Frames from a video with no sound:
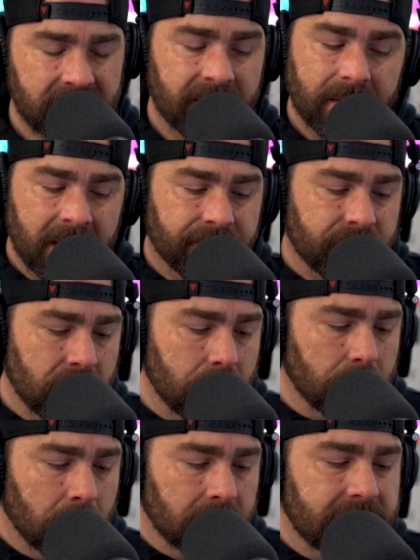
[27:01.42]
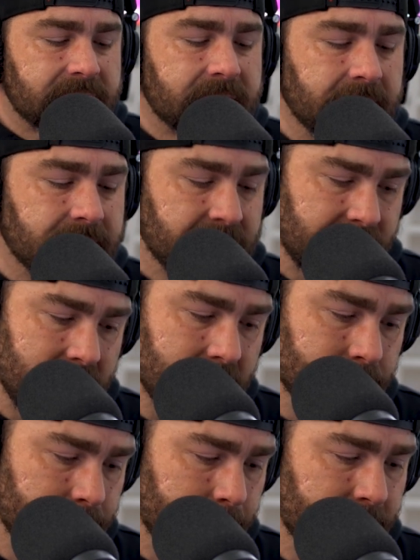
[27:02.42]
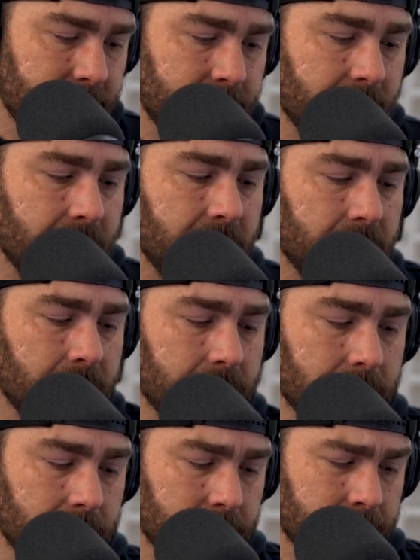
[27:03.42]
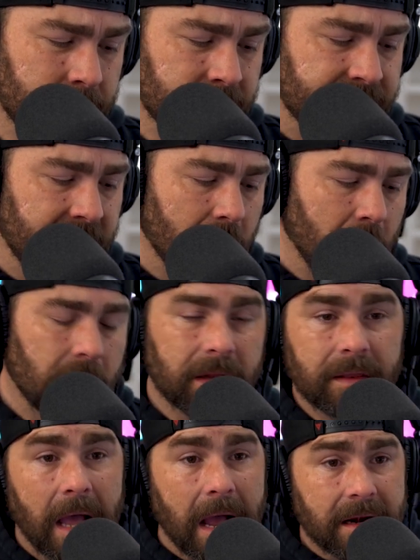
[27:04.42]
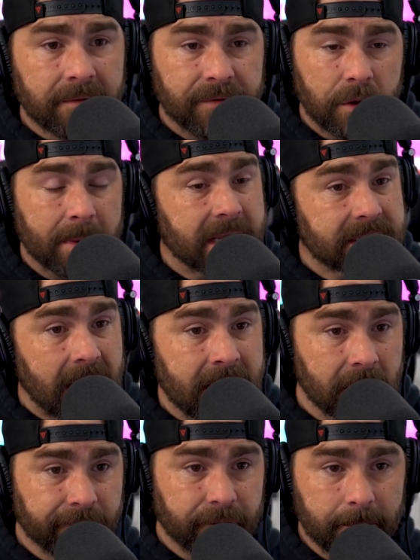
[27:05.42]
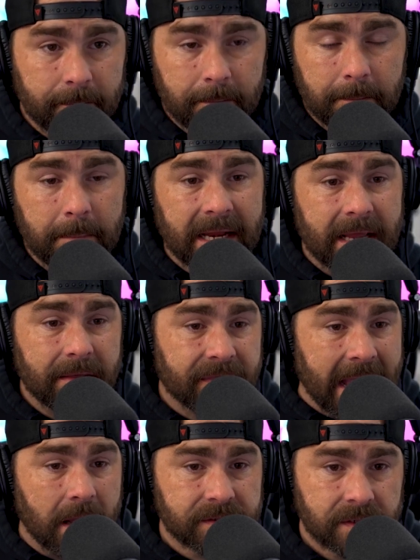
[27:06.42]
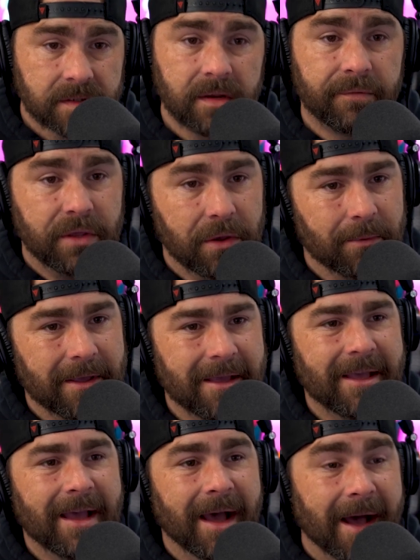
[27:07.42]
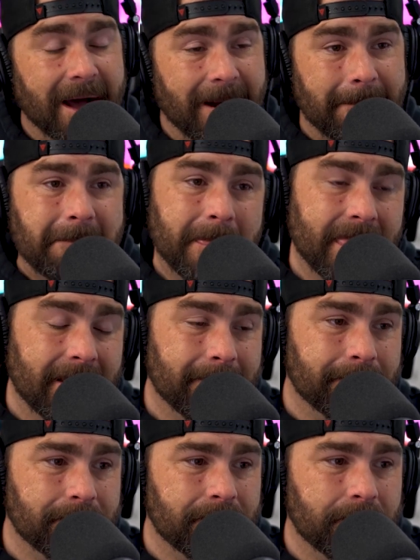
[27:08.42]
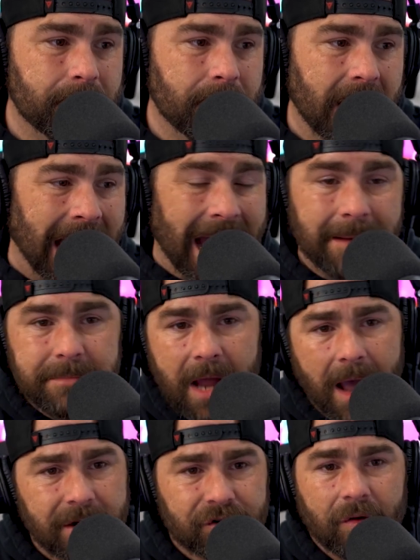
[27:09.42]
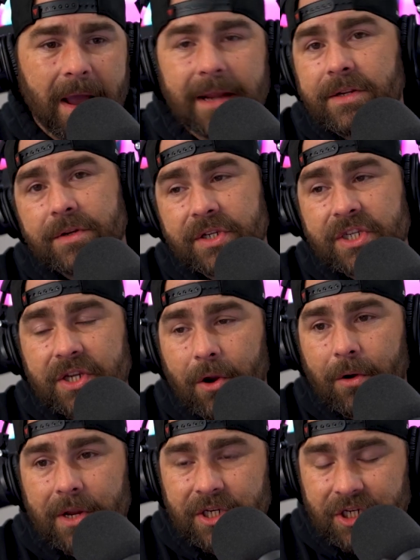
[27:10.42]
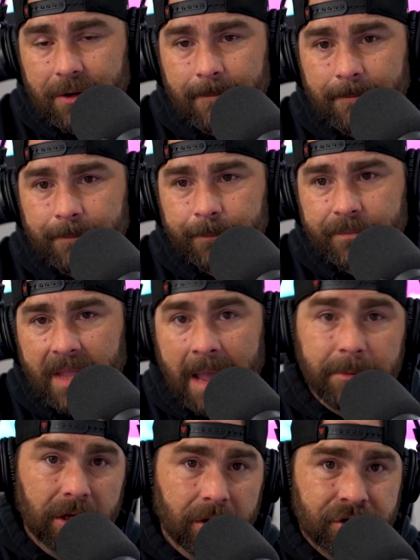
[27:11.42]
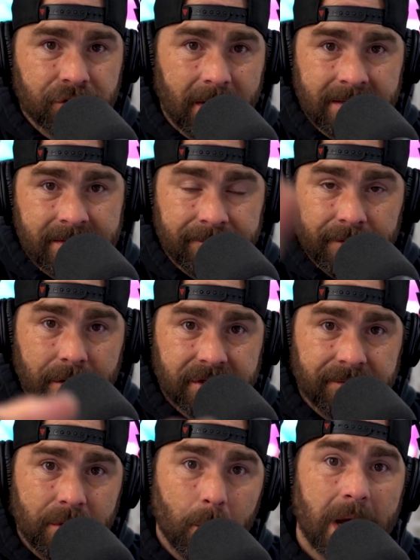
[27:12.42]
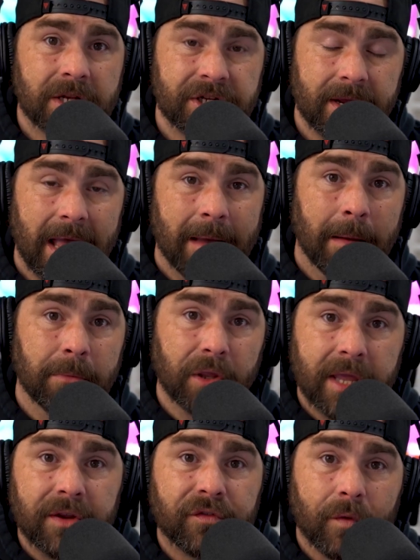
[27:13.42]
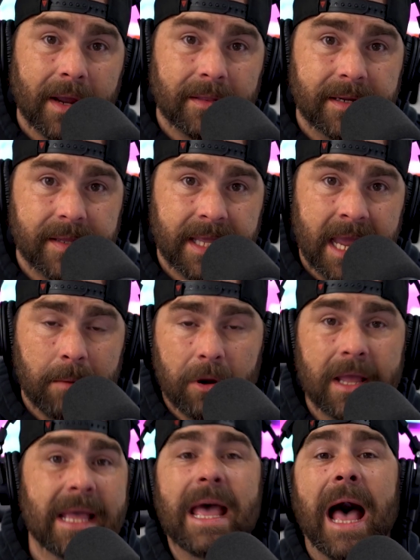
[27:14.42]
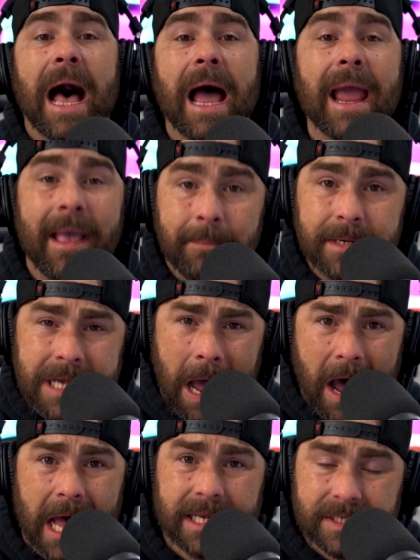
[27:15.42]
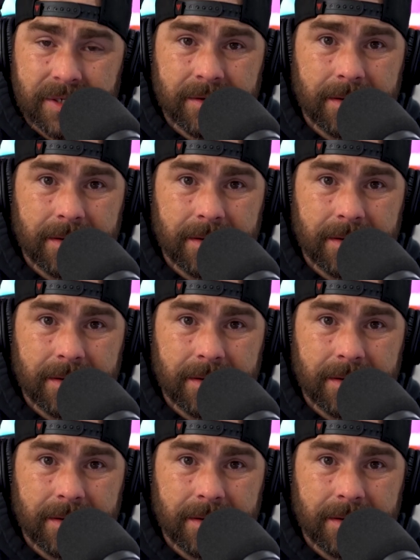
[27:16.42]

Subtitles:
If you are listening today, there are a lot of you, because I hear from many thousands of you. I'm not trying to discourage you. I'm going to look for those of you watching. I'm looking directly into the camera. I am not